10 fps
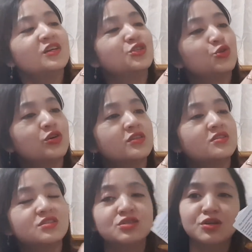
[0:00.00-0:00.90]
short
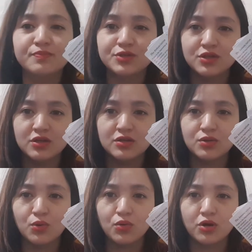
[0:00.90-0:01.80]

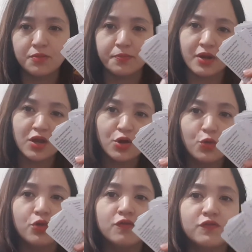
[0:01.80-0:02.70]
description or prayer or